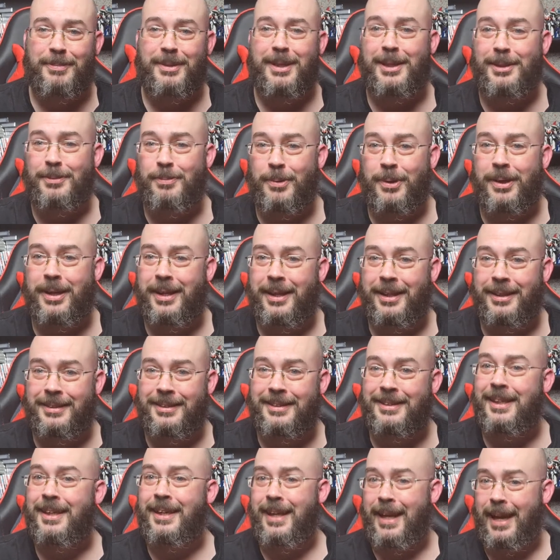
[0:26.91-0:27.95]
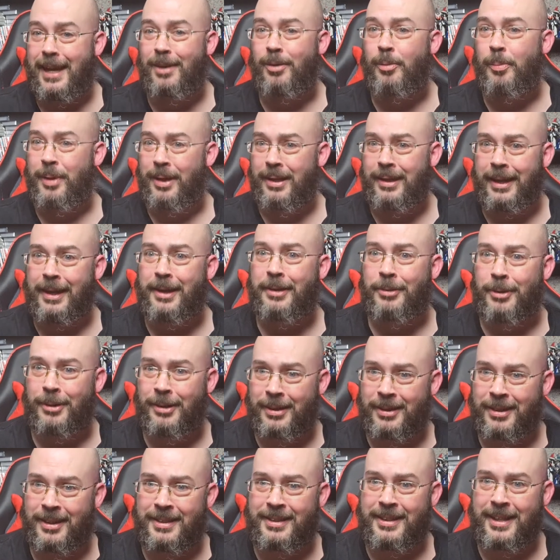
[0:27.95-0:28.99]
That's why it's a little bit later on
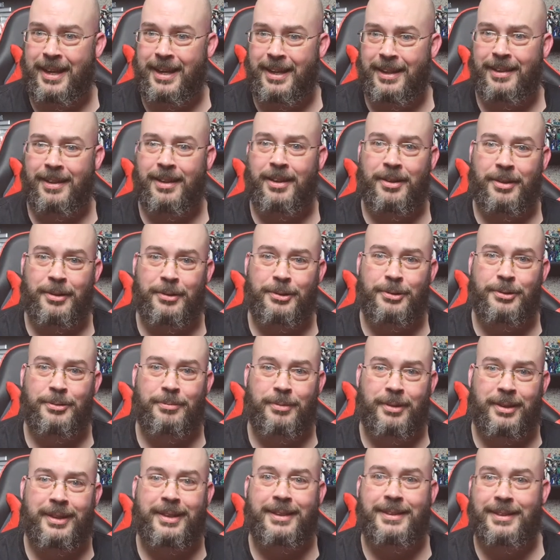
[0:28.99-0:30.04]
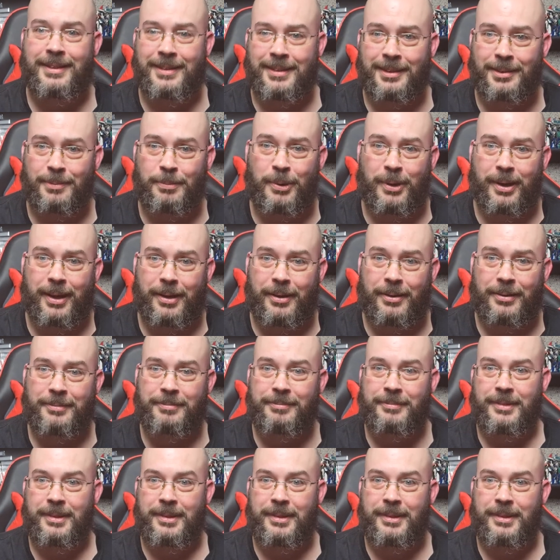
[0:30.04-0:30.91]
in the day than our usual releases as well.